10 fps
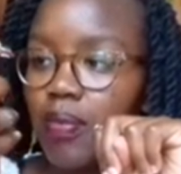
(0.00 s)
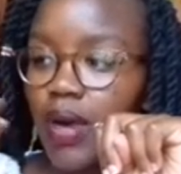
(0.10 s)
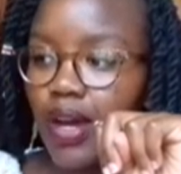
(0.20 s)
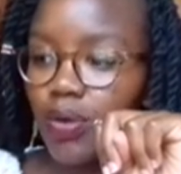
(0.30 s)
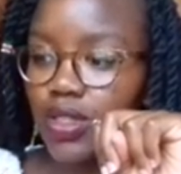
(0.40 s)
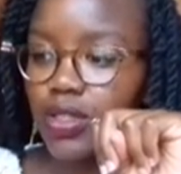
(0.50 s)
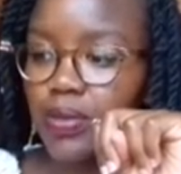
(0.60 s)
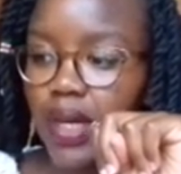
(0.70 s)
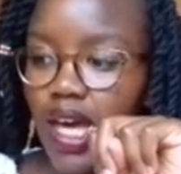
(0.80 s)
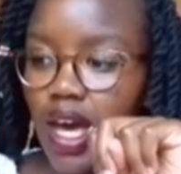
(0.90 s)

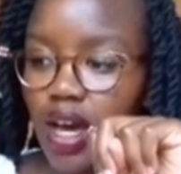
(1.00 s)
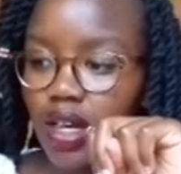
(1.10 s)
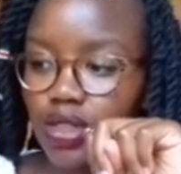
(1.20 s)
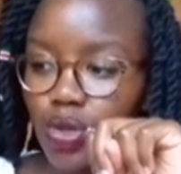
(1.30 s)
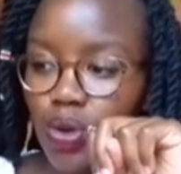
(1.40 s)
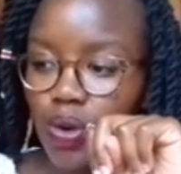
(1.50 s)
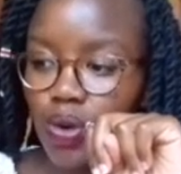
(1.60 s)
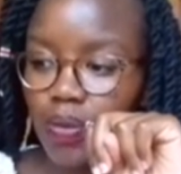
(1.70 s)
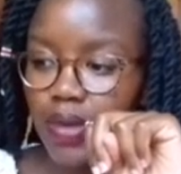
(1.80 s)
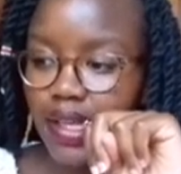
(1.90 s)
I washed my hair
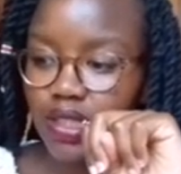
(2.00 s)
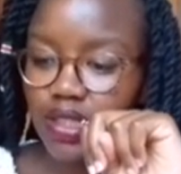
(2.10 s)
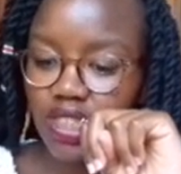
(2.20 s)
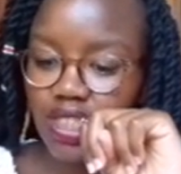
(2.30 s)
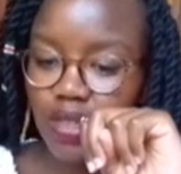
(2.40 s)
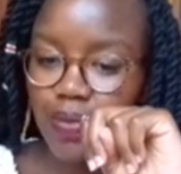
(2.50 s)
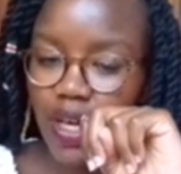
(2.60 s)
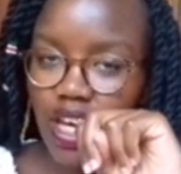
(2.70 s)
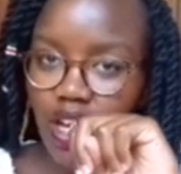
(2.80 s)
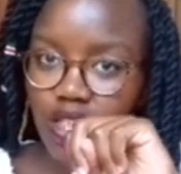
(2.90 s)
at home
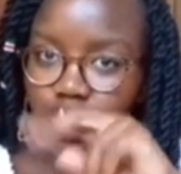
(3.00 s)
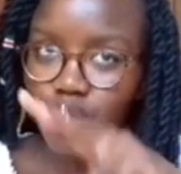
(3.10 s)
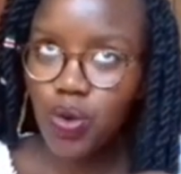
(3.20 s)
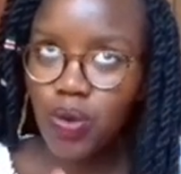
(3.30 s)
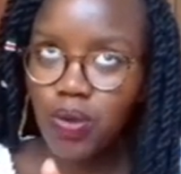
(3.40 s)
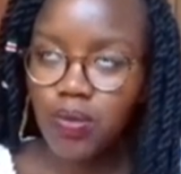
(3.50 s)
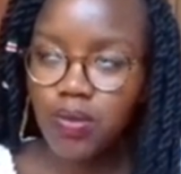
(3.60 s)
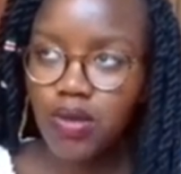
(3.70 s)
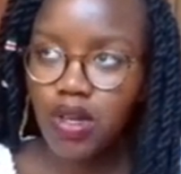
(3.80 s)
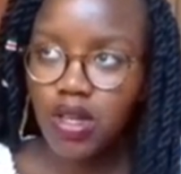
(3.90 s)
and treated my hair
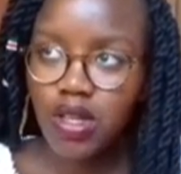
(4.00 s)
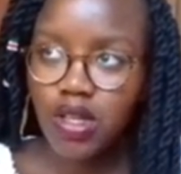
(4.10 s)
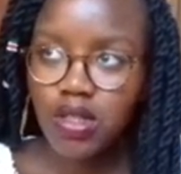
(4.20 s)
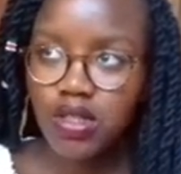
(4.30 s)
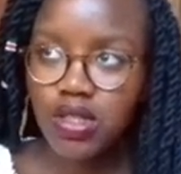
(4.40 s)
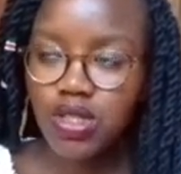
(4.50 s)
at home,